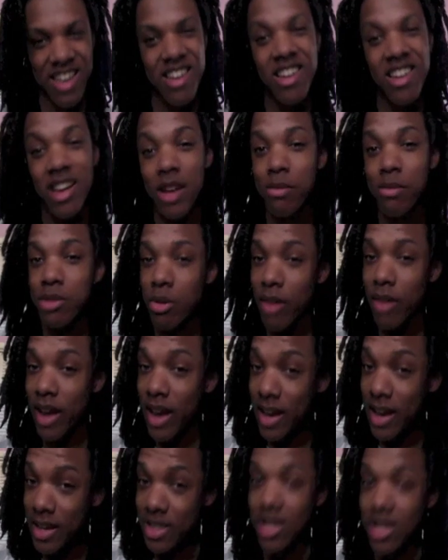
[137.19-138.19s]
Episode
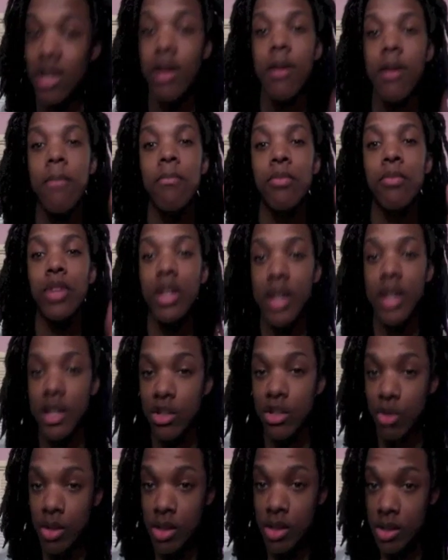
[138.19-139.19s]
8,
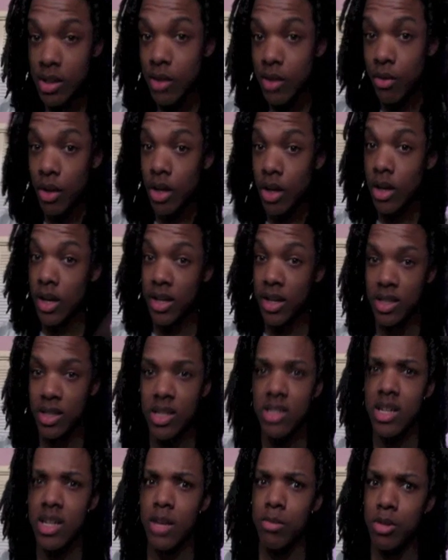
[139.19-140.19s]
Dangerous Secret. Intense
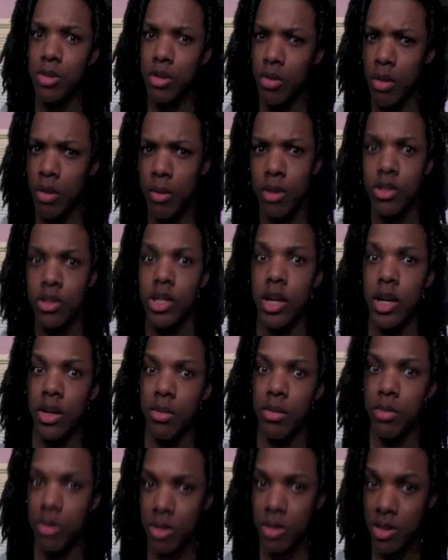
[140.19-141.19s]
episode about child
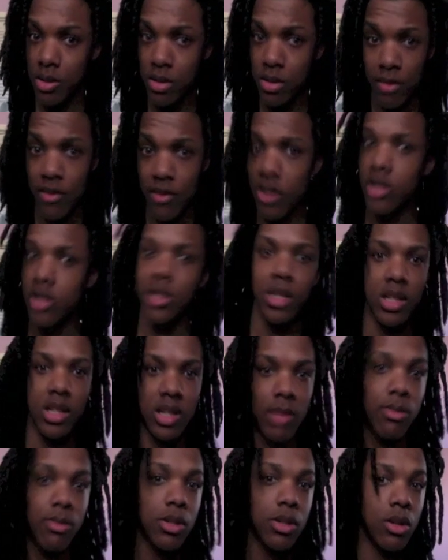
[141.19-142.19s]
abuse. This was a very intense
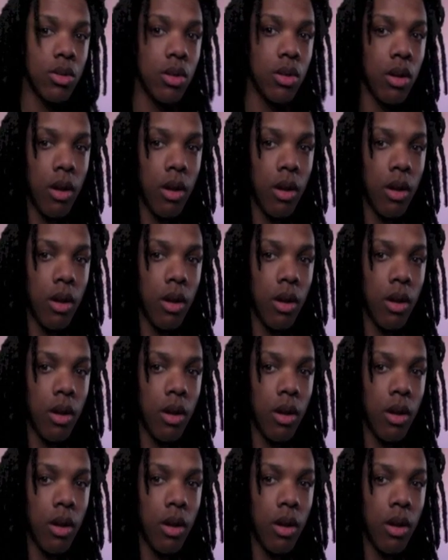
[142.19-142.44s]
episode.